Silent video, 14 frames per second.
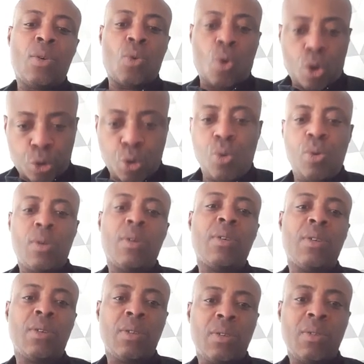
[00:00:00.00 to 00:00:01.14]
Koso
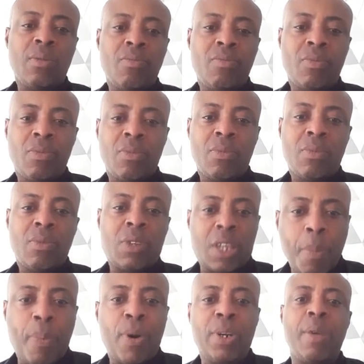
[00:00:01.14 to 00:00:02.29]

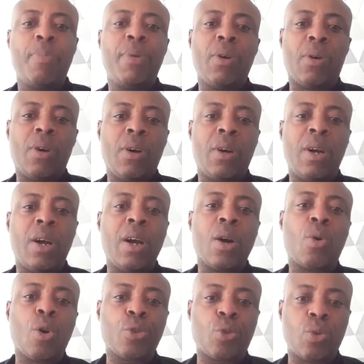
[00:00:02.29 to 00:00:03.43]
keep on keeping a
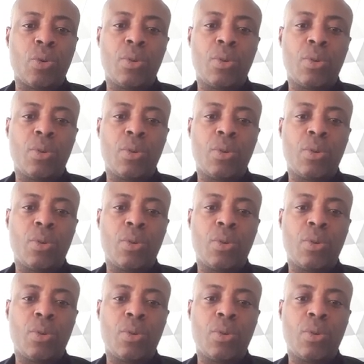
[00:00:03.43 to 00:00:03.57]
course.